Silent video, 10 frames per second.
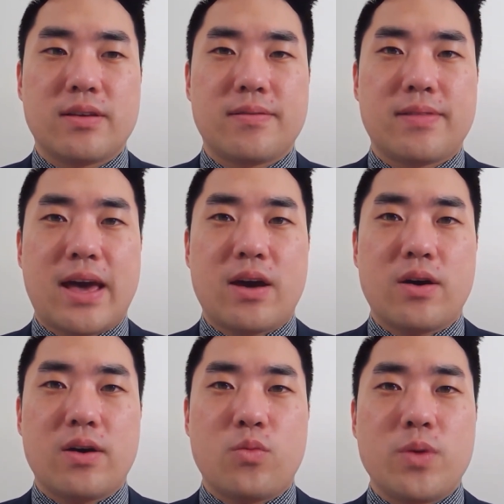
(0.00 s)

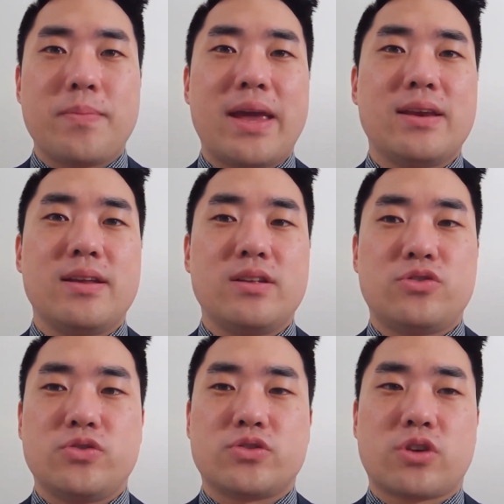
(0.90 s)
that we may need
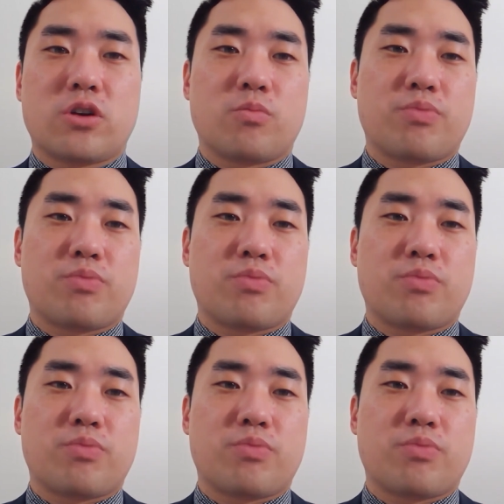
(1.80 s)
to start